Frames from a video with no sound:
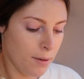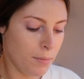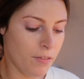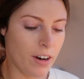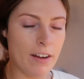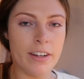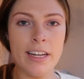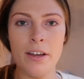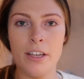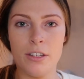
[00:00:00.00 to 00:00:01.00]
but for
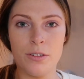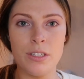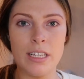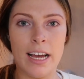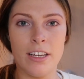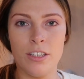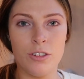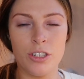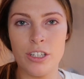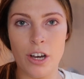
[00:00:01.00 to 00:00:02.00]
everyday use, I
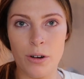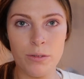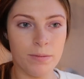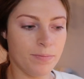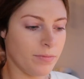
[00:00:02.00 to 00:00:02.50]
usually don't.